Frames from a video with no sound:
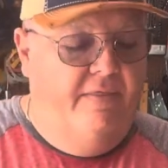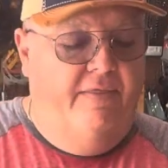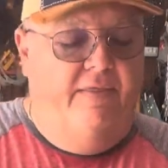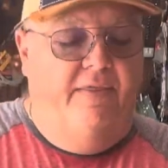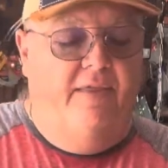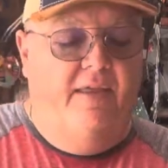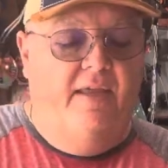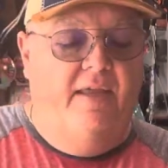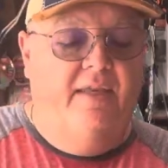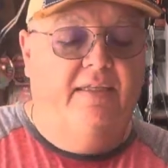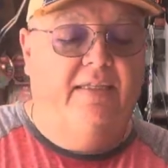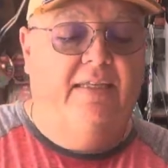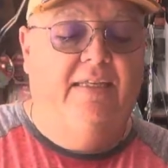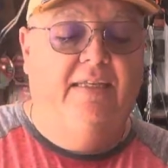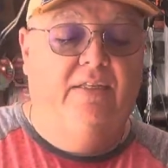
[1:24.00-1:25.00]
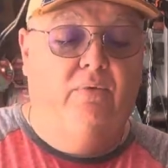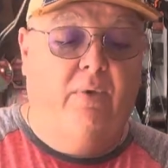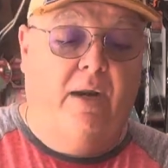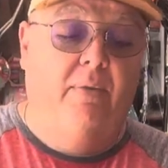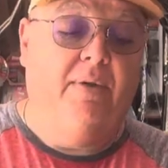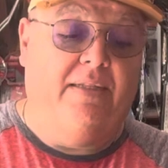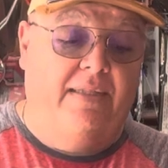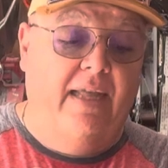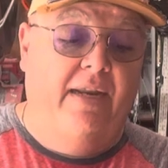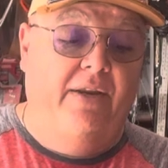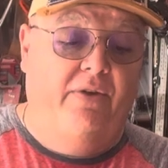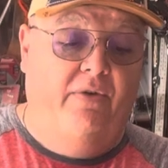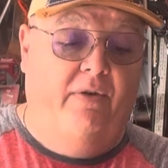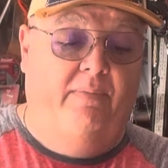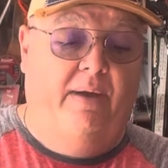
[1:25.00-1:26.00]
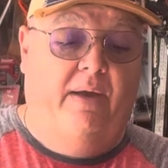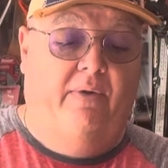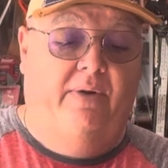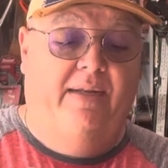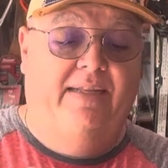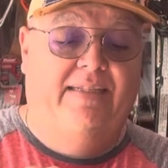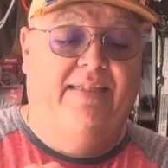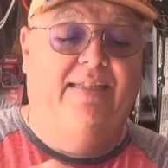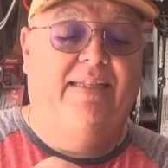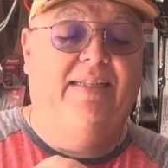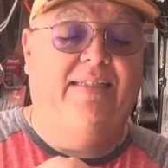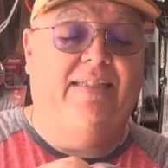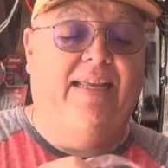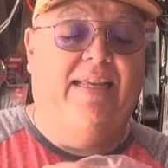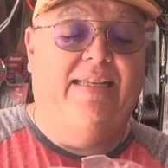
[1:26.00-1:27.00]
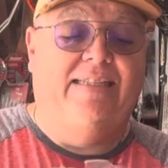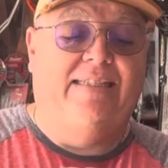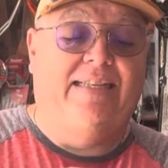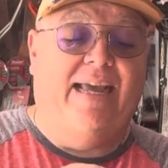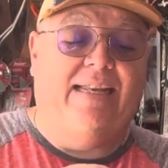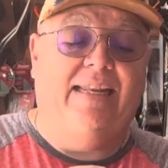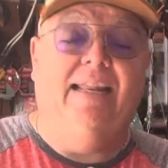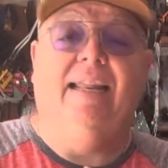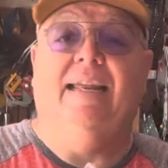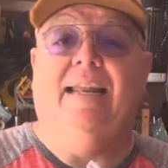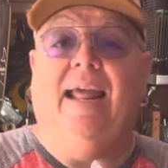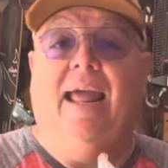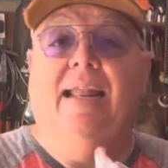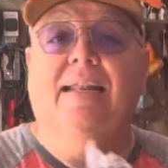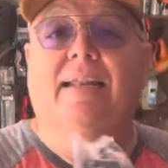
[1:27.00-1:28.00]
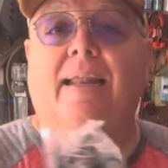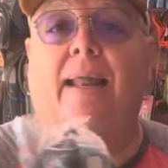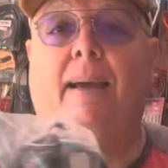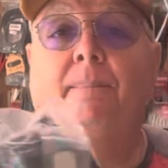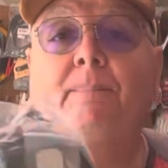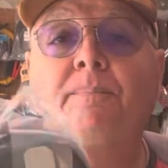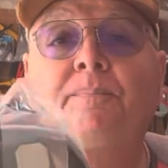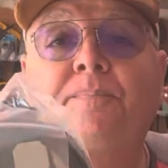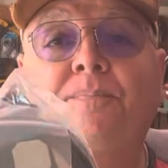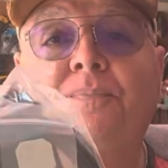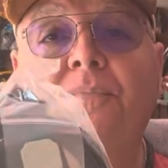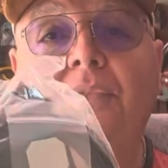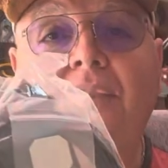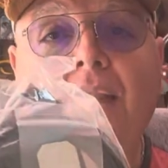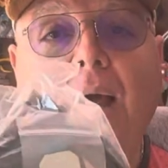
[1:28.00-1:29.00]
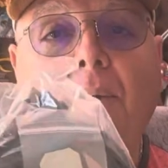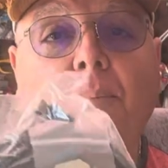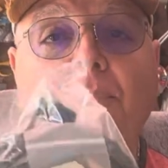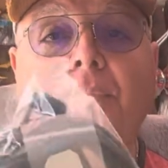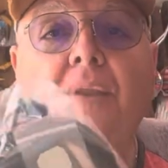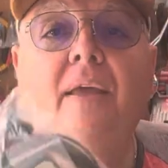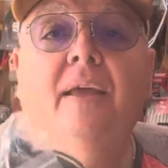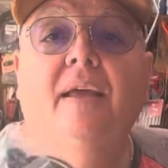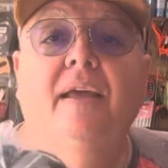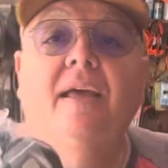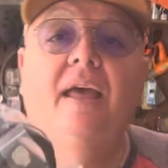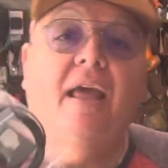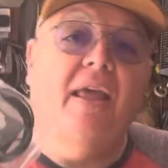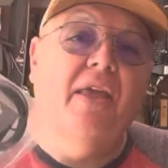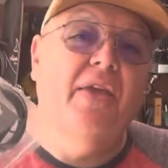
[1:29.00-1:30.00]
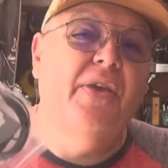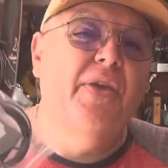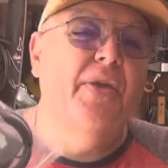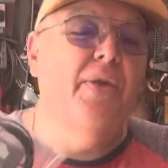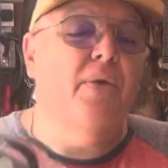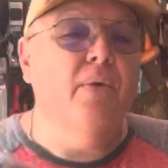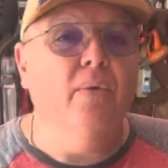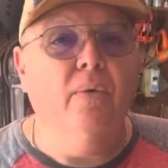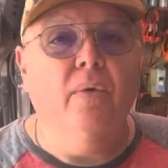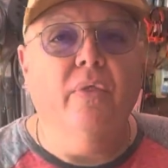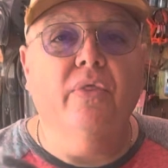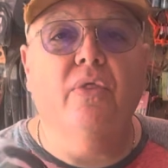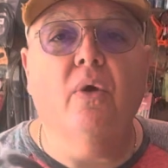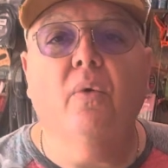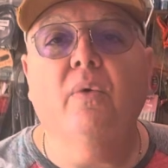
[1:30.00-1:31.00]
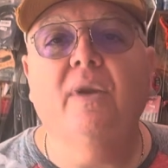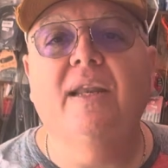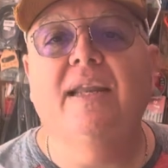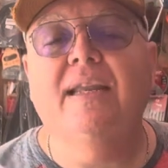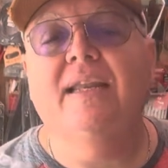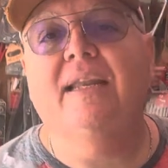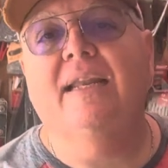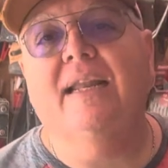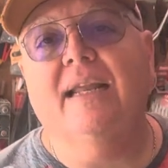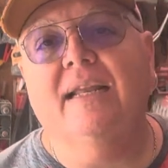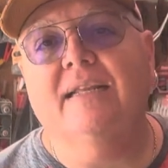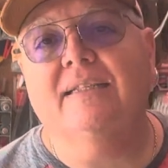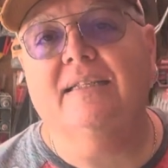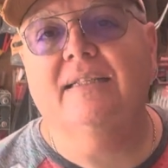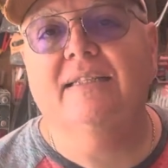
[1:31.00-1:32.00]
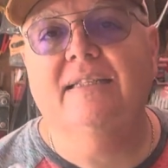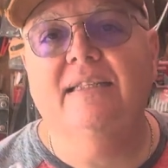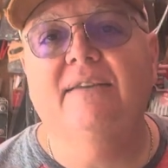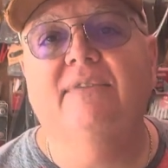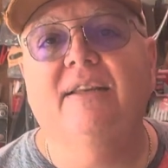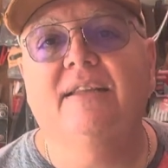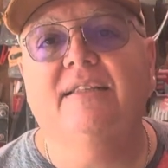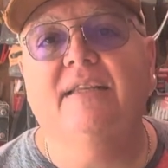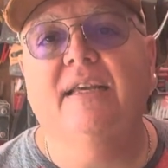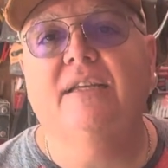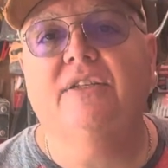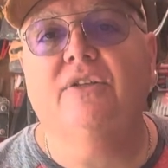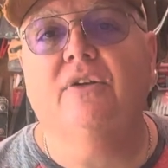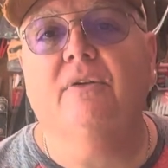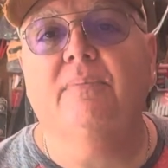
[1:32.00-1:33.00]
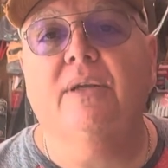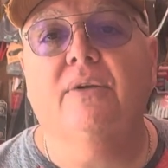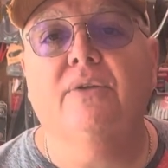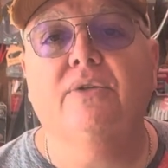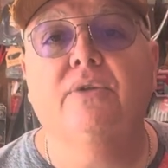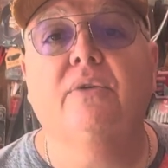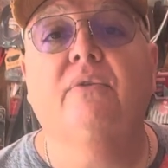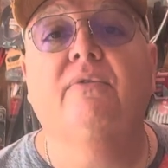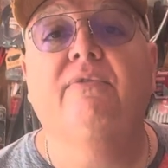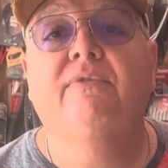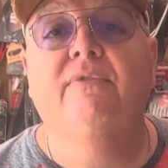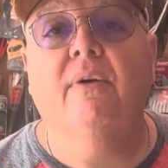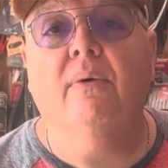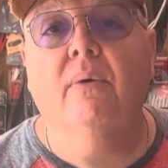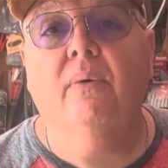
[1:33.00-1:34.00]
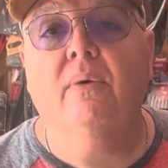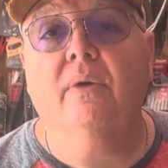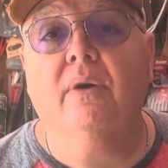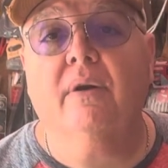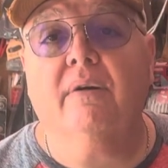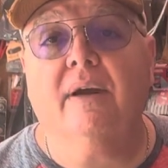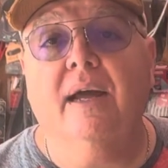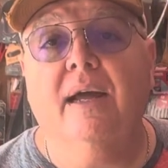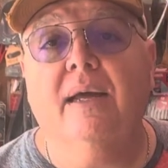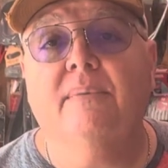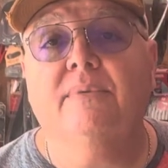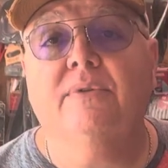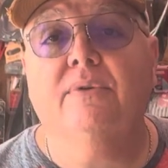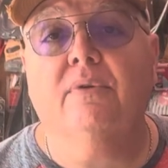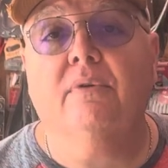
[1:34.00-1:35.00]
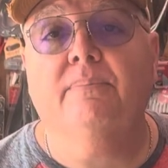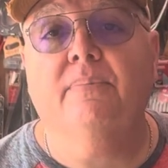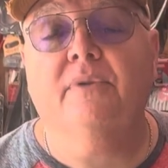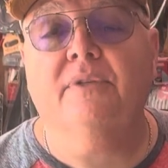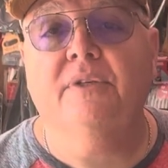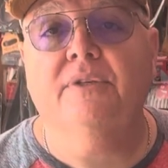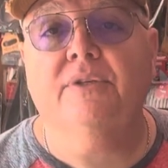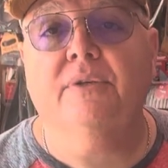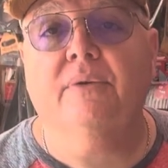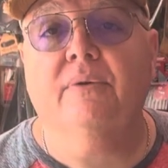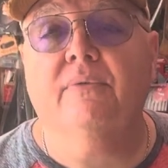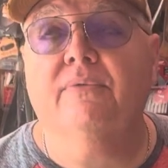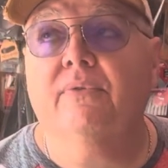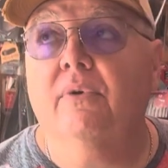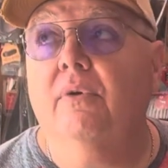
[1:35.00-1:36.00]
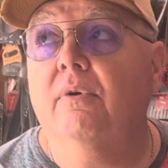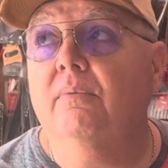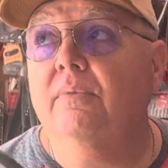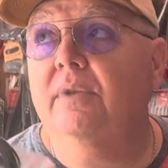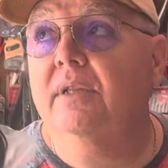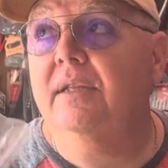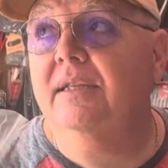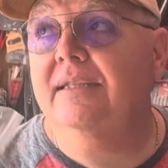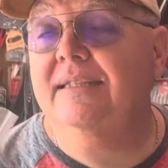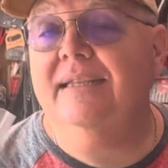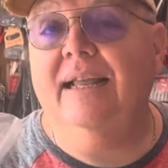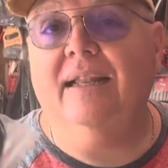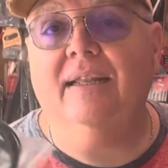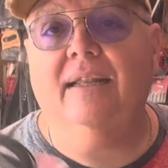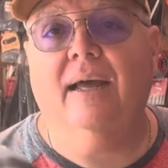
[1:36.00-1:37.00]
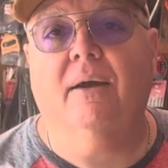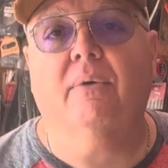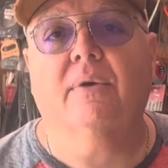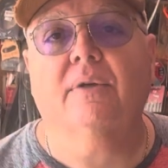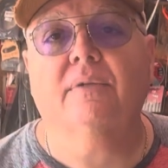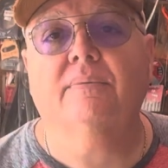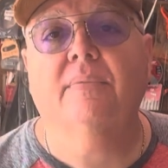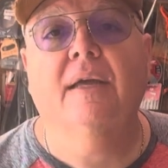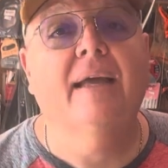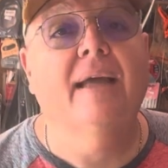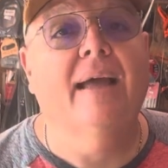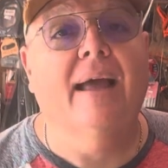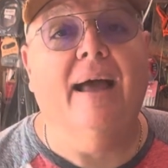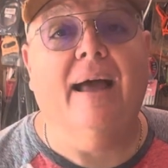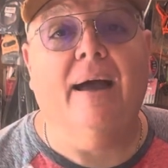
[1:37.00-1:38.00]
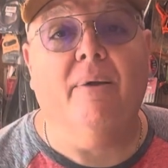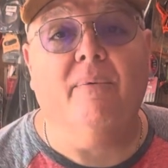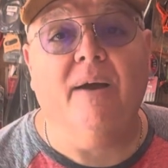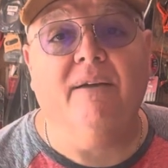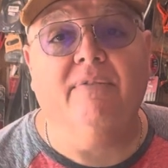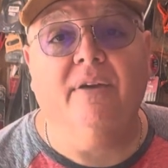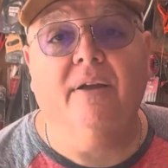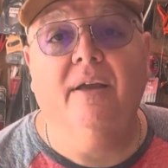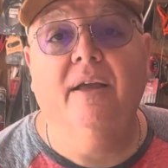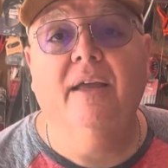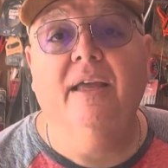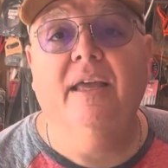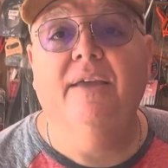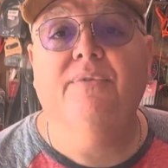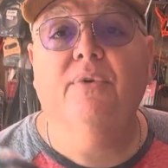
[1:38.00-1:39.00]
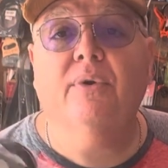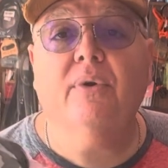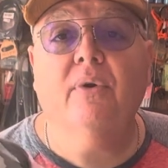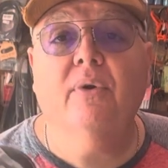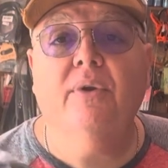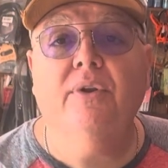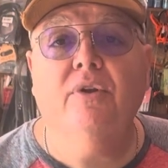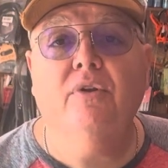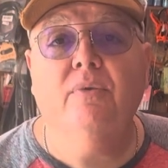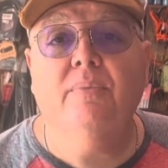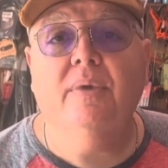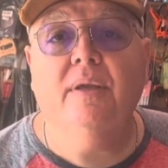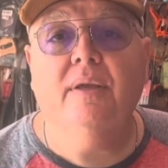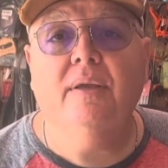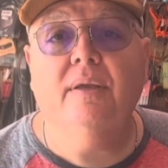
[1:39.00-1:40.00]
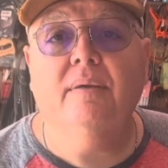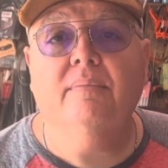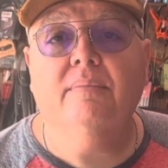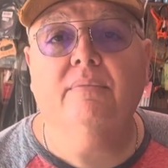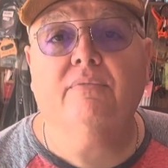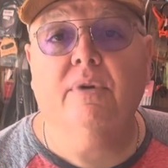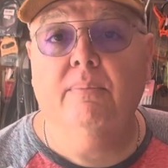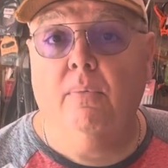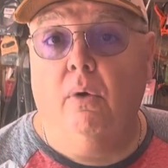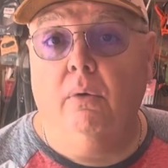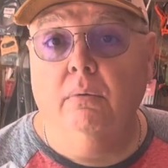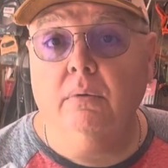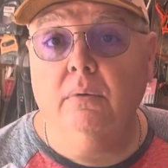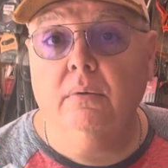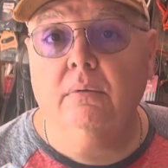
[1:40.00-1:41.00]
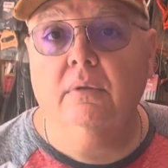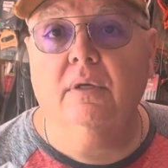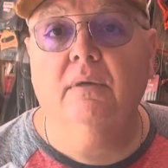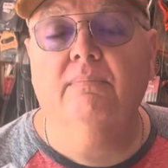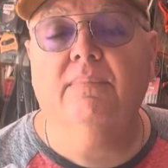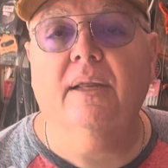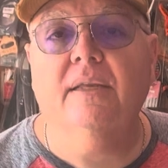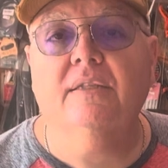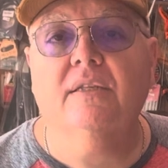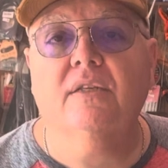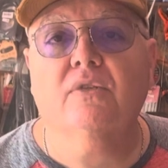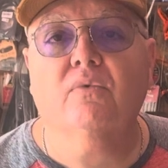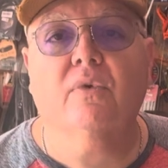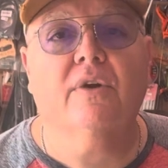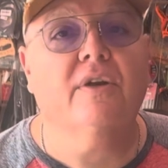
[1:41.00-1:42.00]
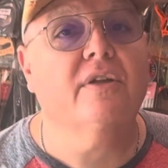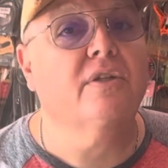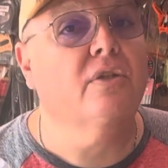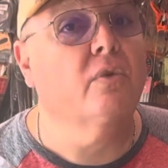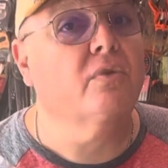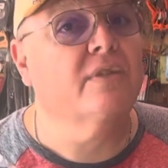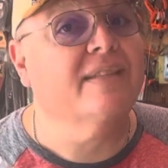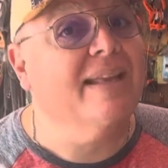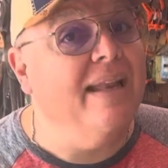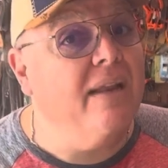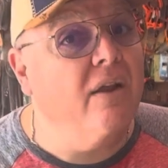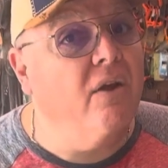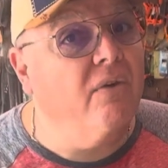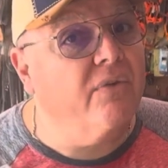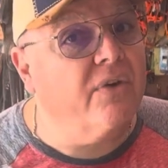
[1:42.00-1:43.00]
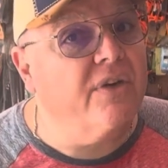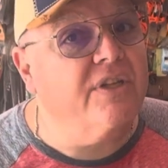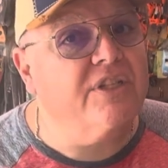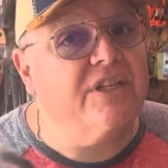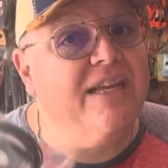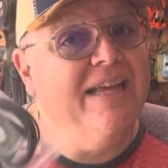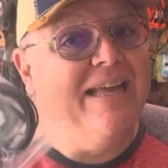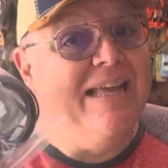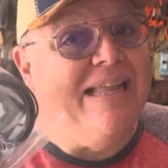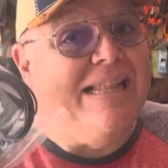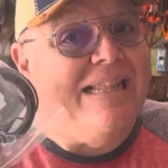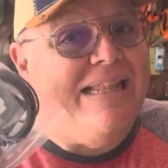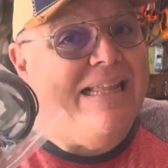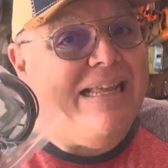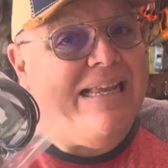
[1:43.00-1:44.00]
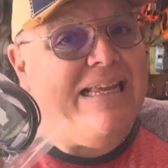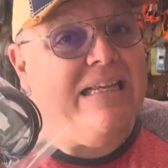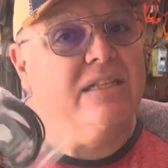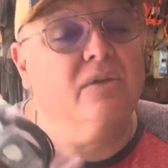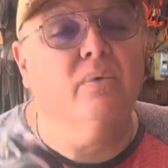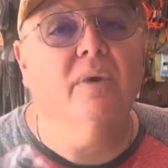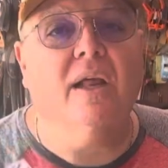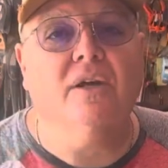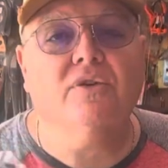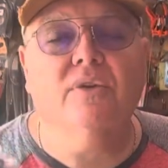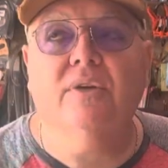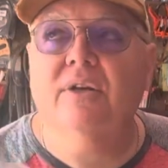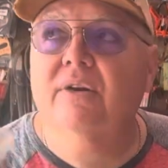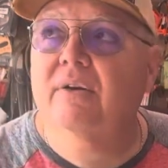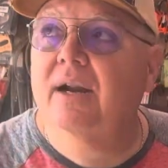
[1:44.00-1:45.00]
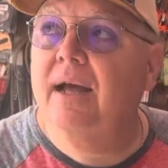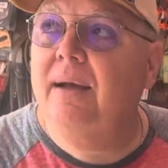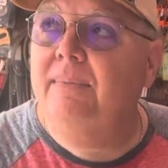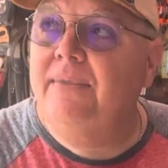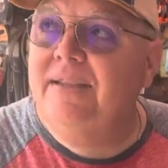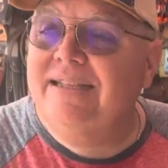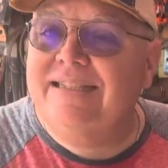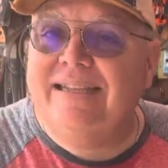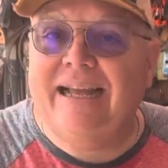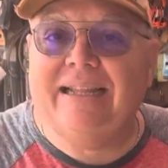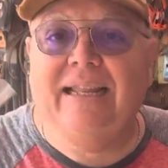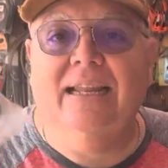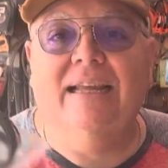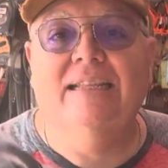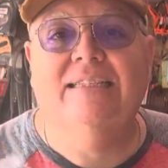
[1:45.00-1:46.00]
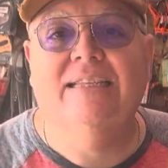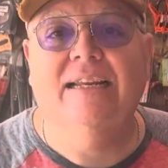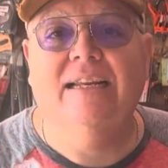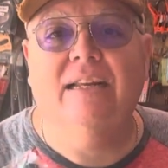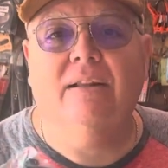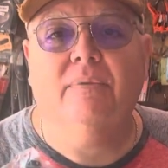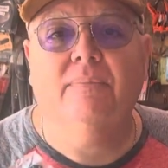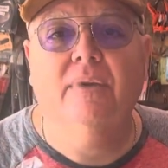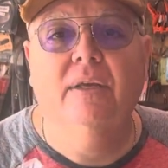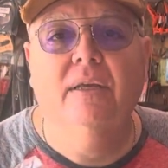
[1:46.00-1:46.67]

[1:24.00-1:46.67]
This is what I was telling you about. This is a satellite antenna. Now, you don't need this in civilization because your phone grabs your position from the cell towers. However, if you're going to be remote in places where there's no cell coverage, these would actually grab the satellite signal.